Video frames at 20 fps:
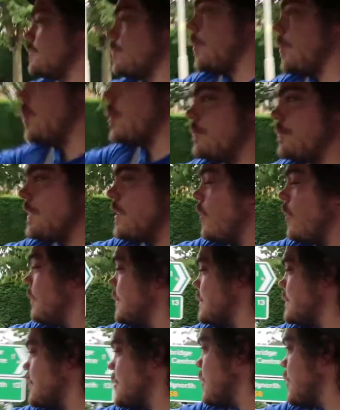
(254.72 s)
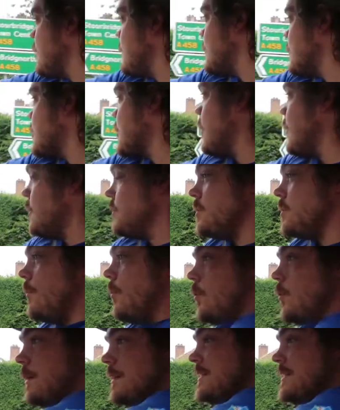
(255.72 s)
Remind me, guys, to show you my shirt, because
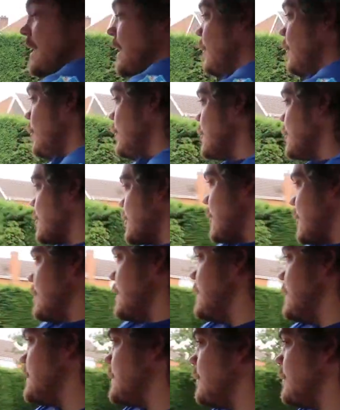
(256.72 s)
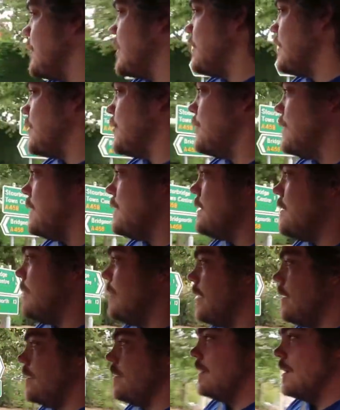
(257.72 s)
I'm always saying, oh, I'll show you this in a bit, I'll do this in a
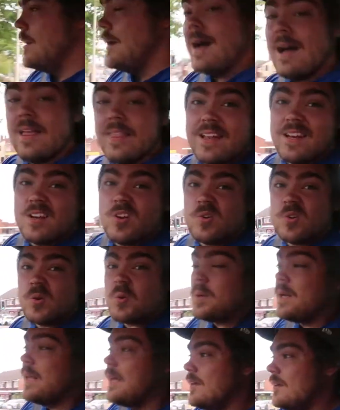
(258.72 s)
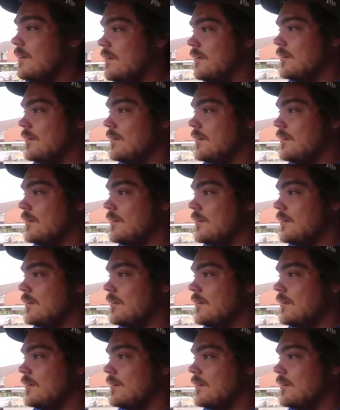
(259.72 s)
bit, and then not doing it.